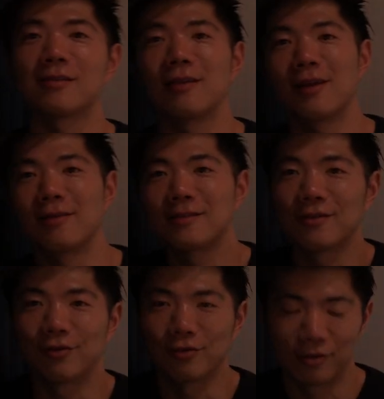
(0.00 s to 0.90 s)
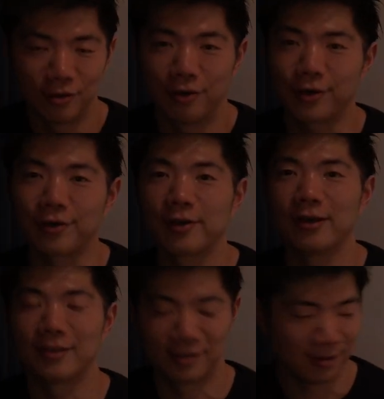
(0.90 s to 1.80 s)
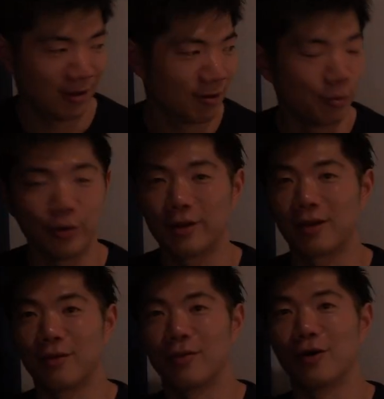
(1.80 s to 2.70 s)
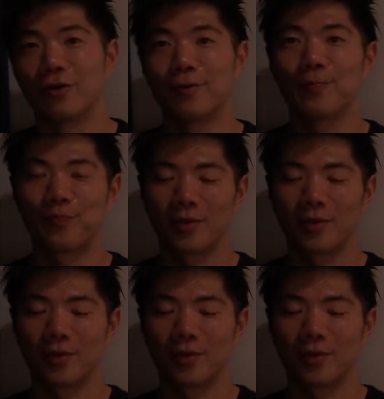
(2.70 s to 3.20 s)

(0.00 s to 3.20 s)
like so dark. It's in the morning though.